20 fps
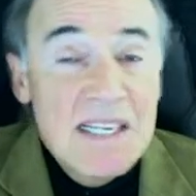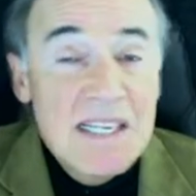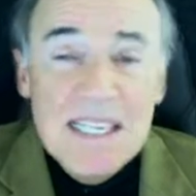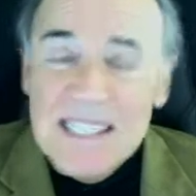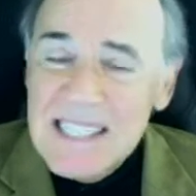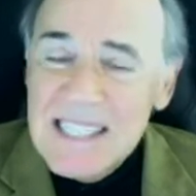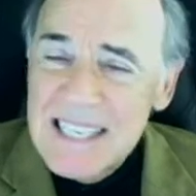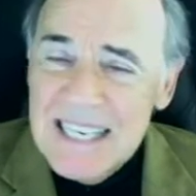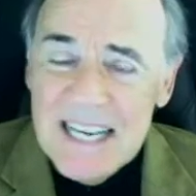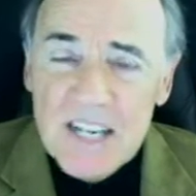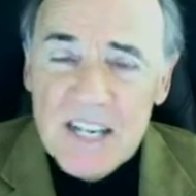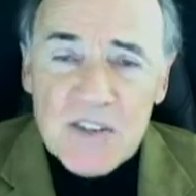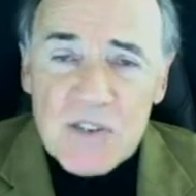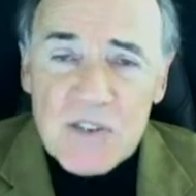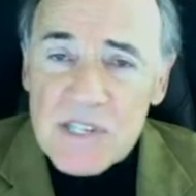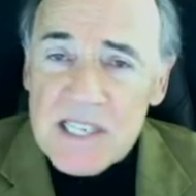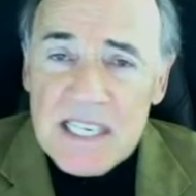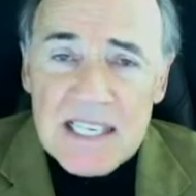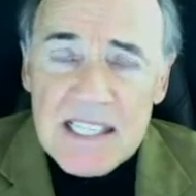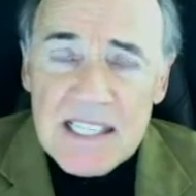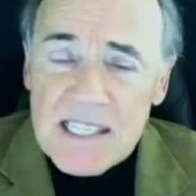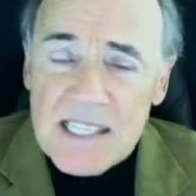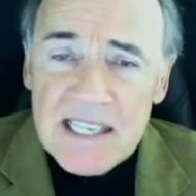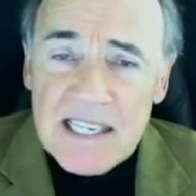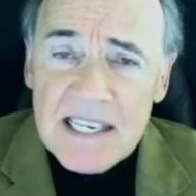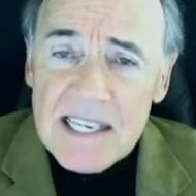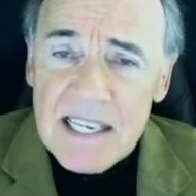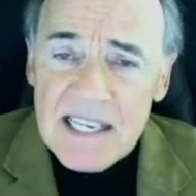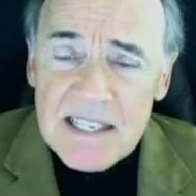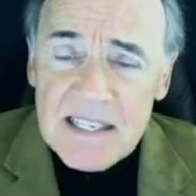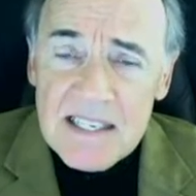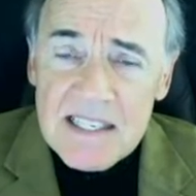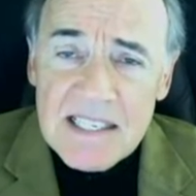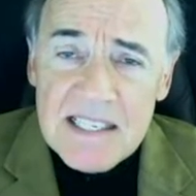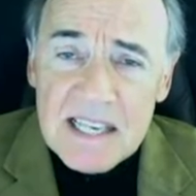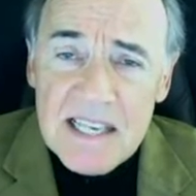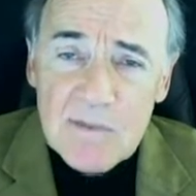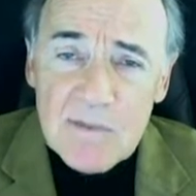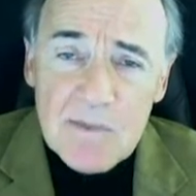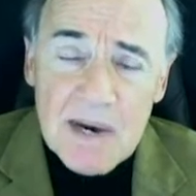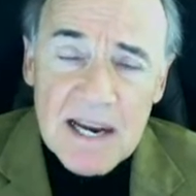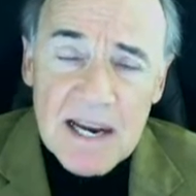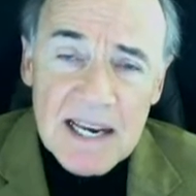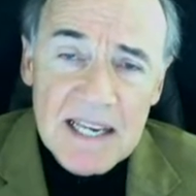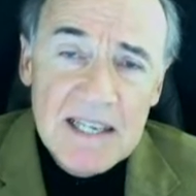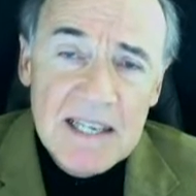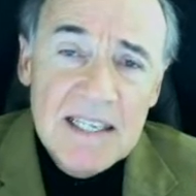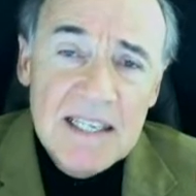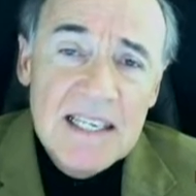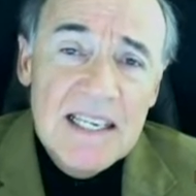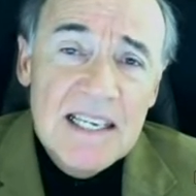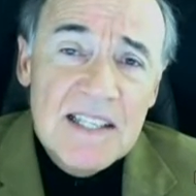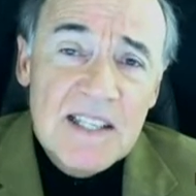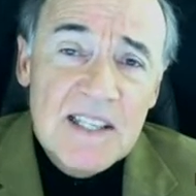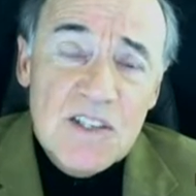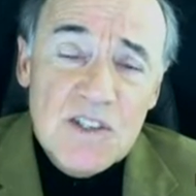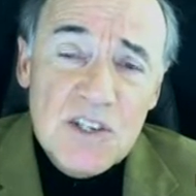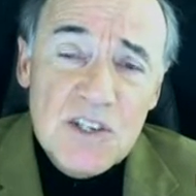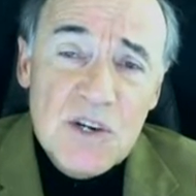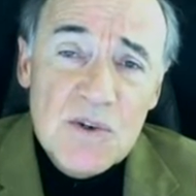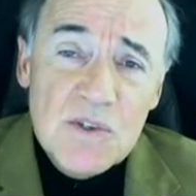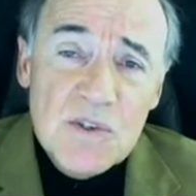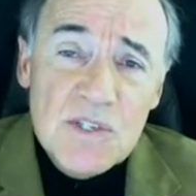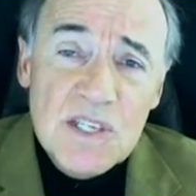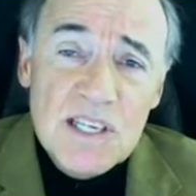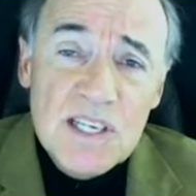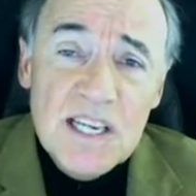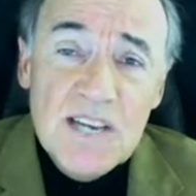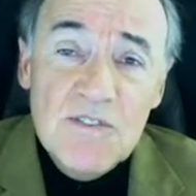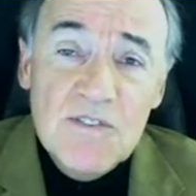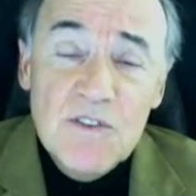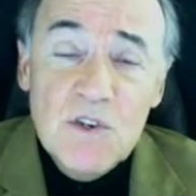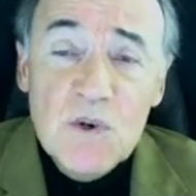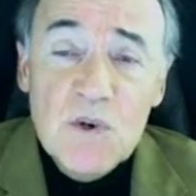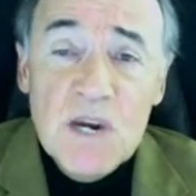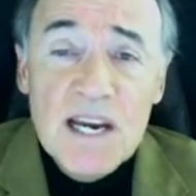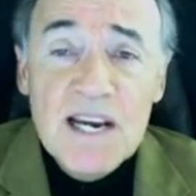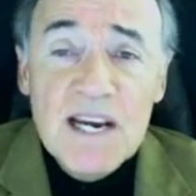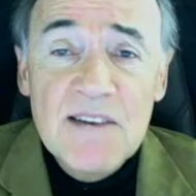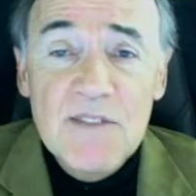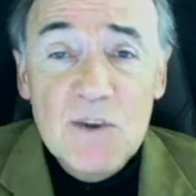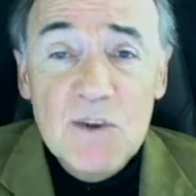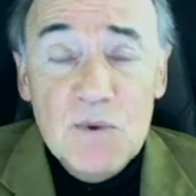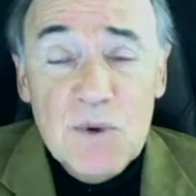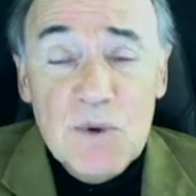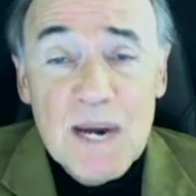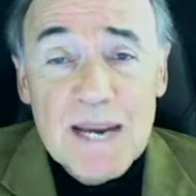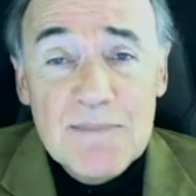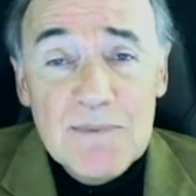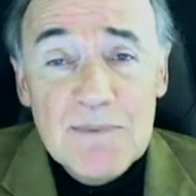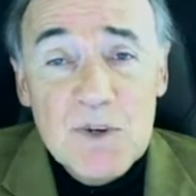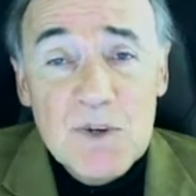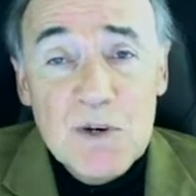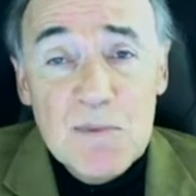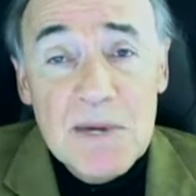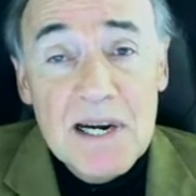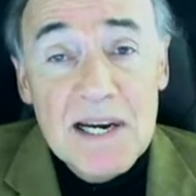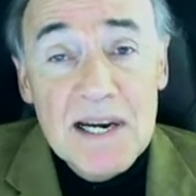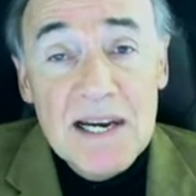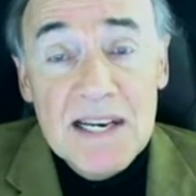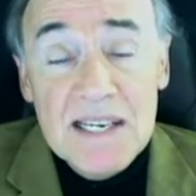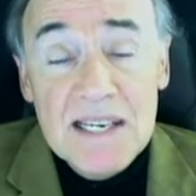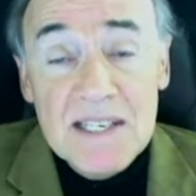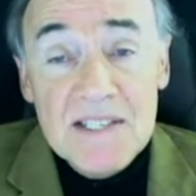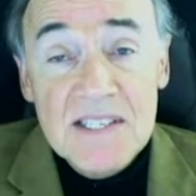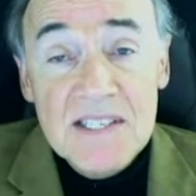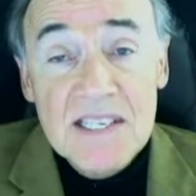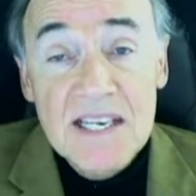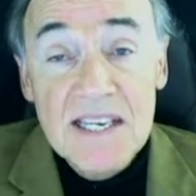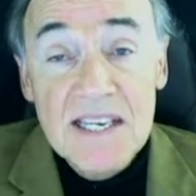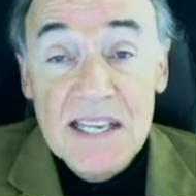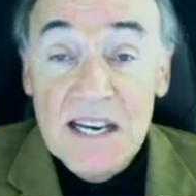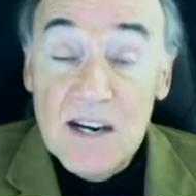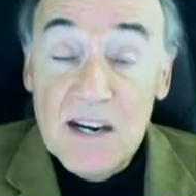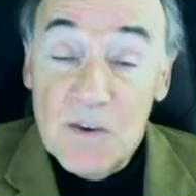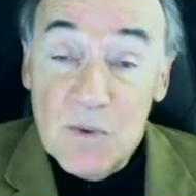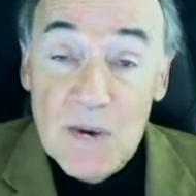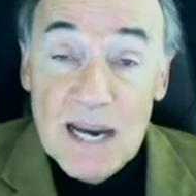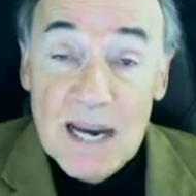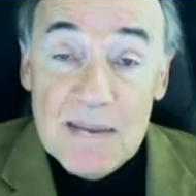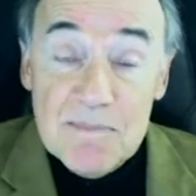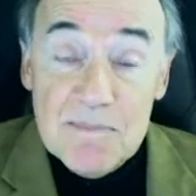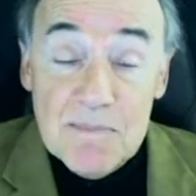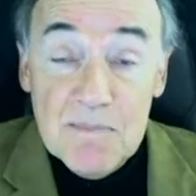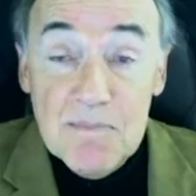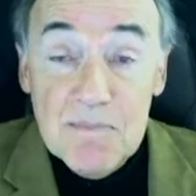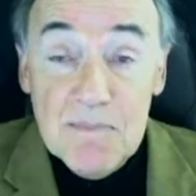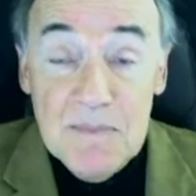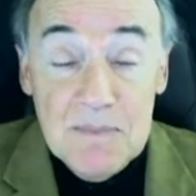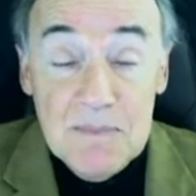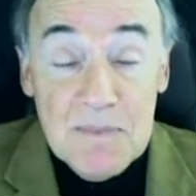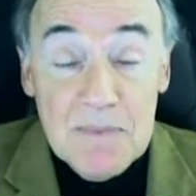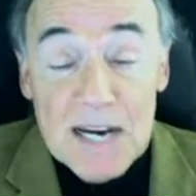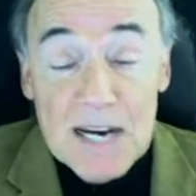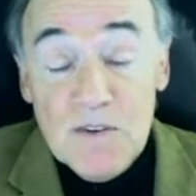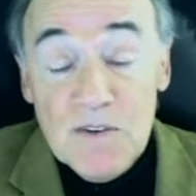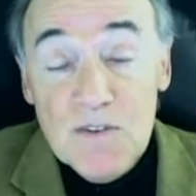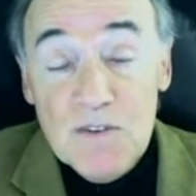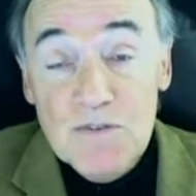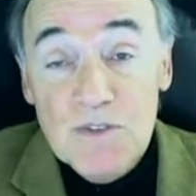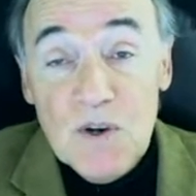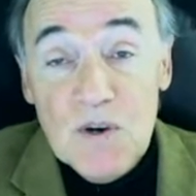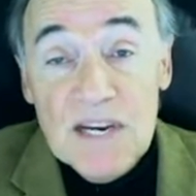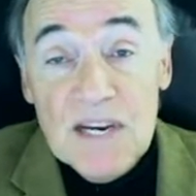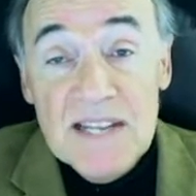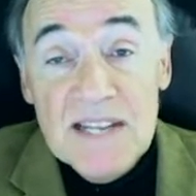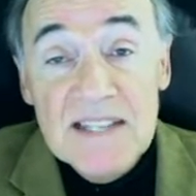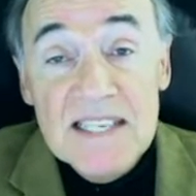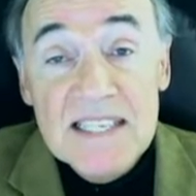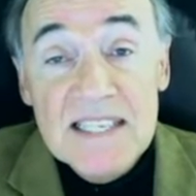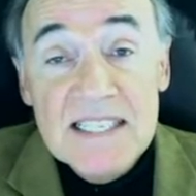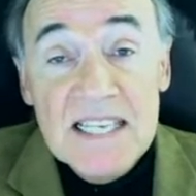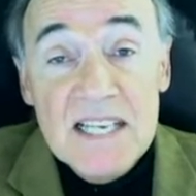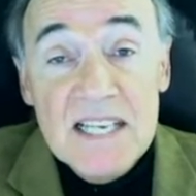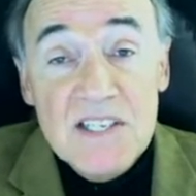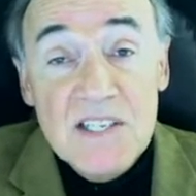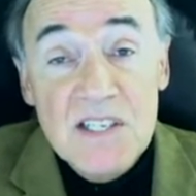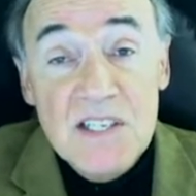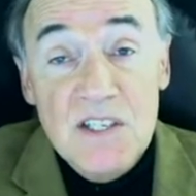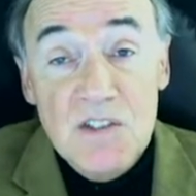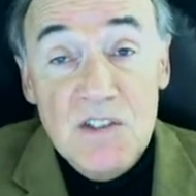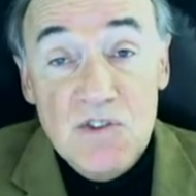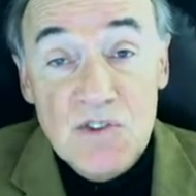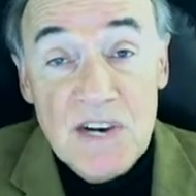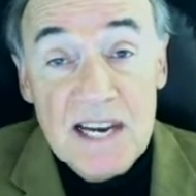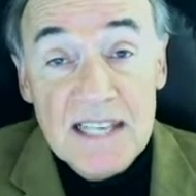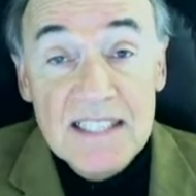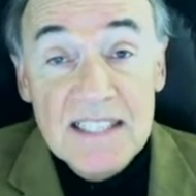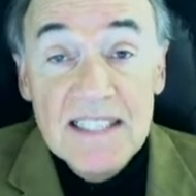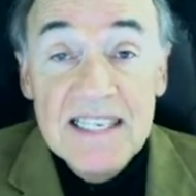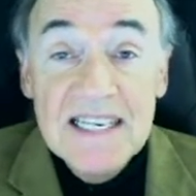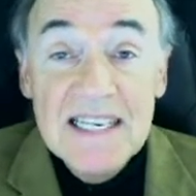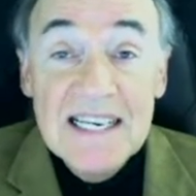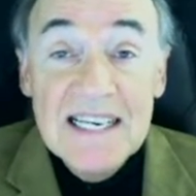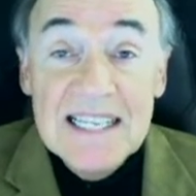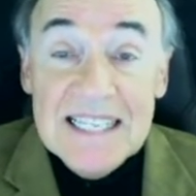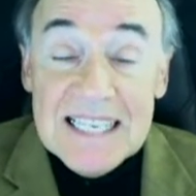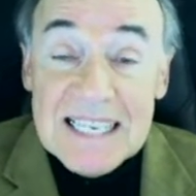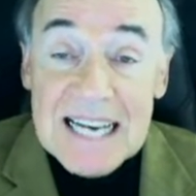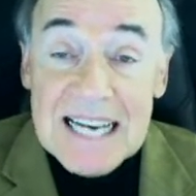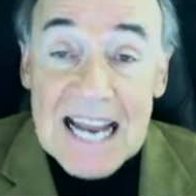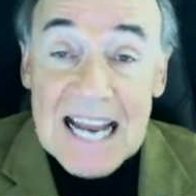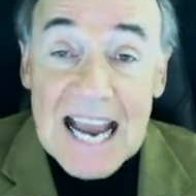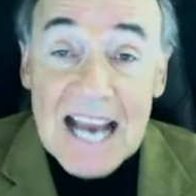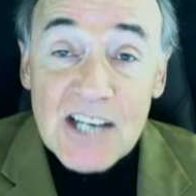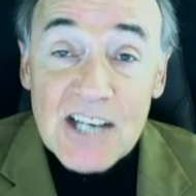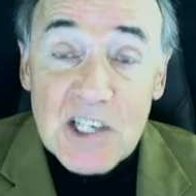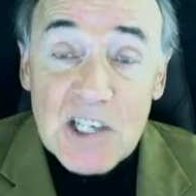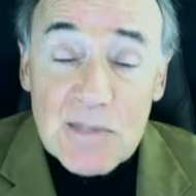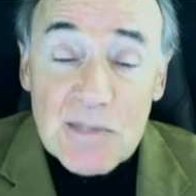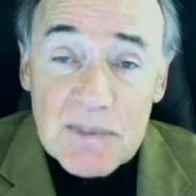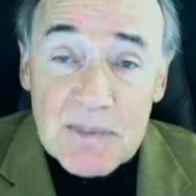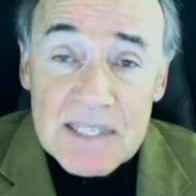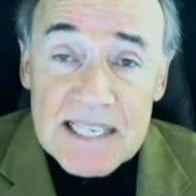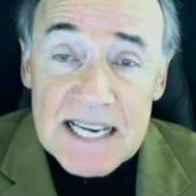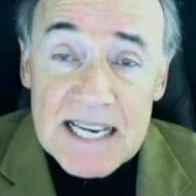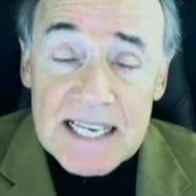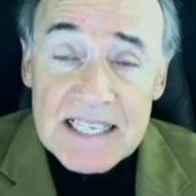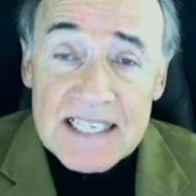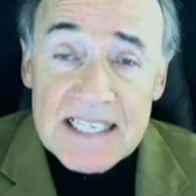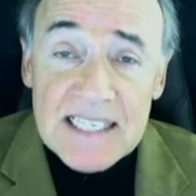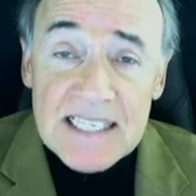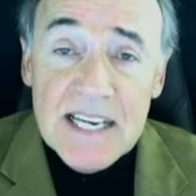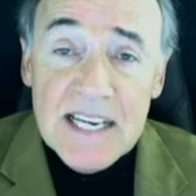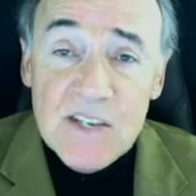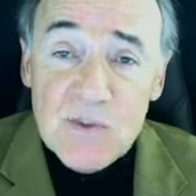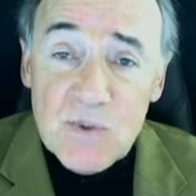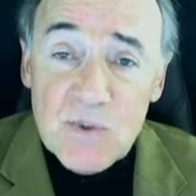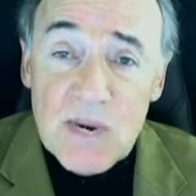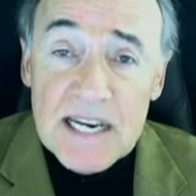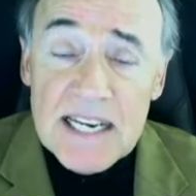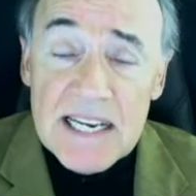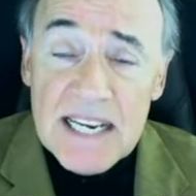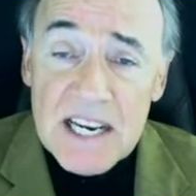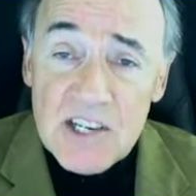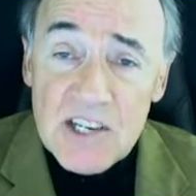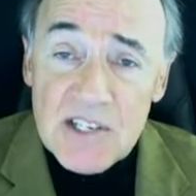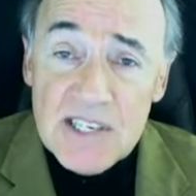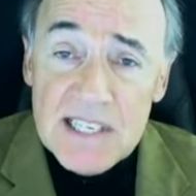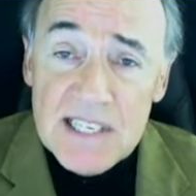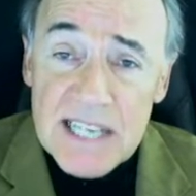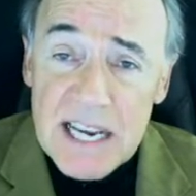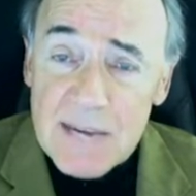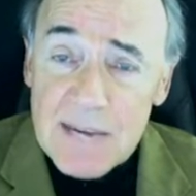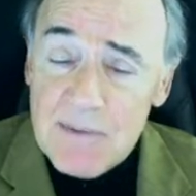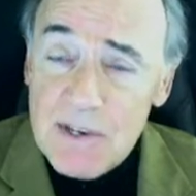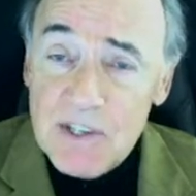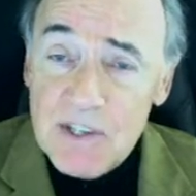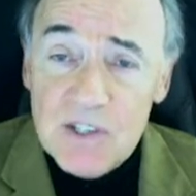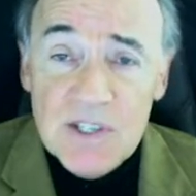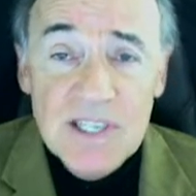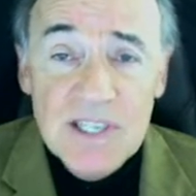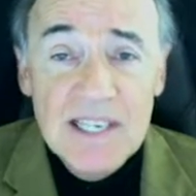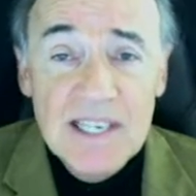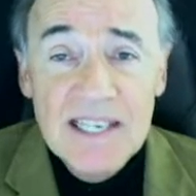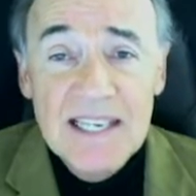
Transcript: It's an interesting study on this done, Mike, that shows that if you have the right probiotics, right microflora in the intestinal tract, that it actually protects against radiation damage.